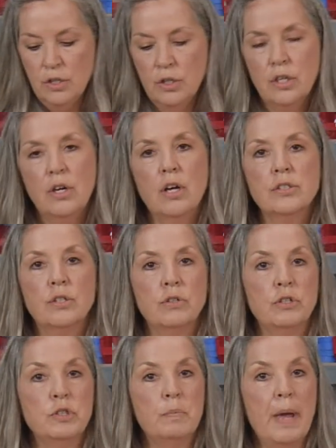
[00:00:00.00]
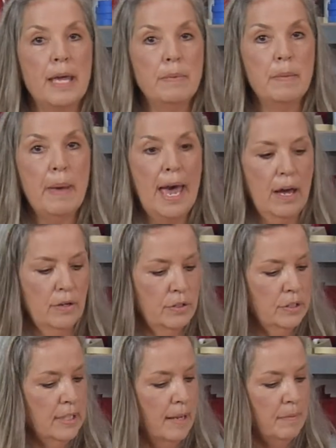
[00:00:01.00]
You can also use baby
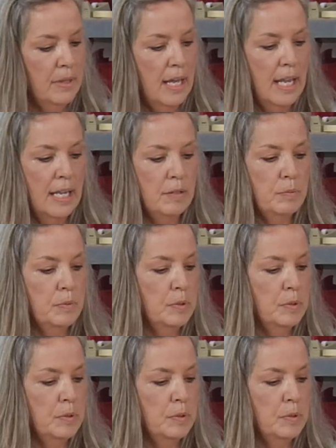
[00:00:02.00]
powder, same thing.